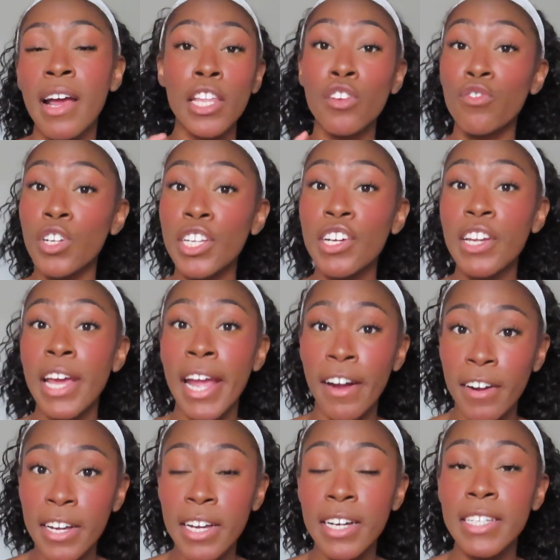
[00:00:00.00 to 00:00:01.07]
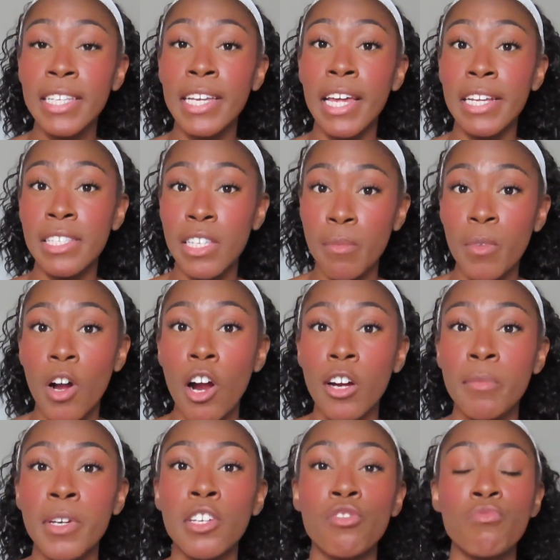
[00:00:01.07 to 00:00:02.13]
That's a really good area to get a SIM
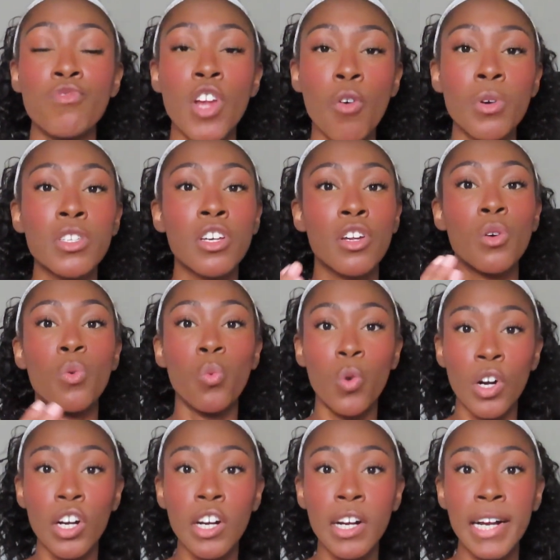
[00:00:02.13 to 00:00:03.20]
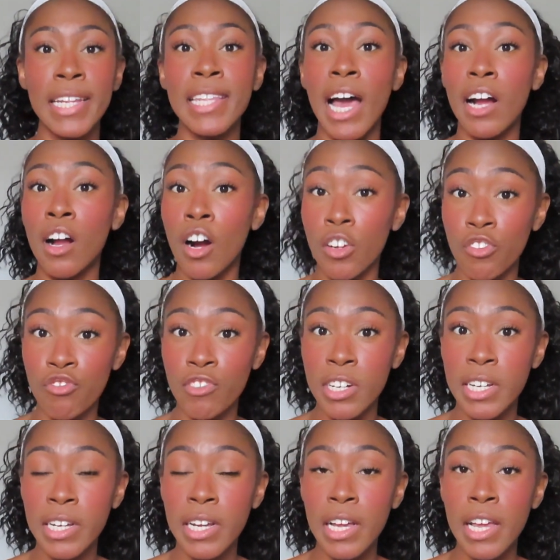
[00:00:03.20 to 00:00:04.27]
card, because you know it's gonna work in that
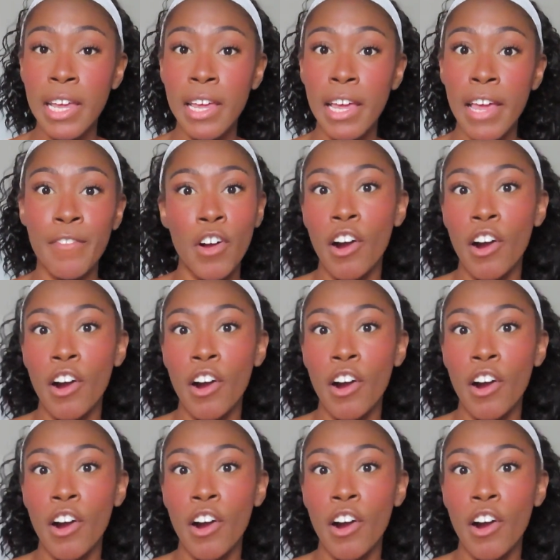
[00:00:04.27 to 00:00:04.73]
country if you're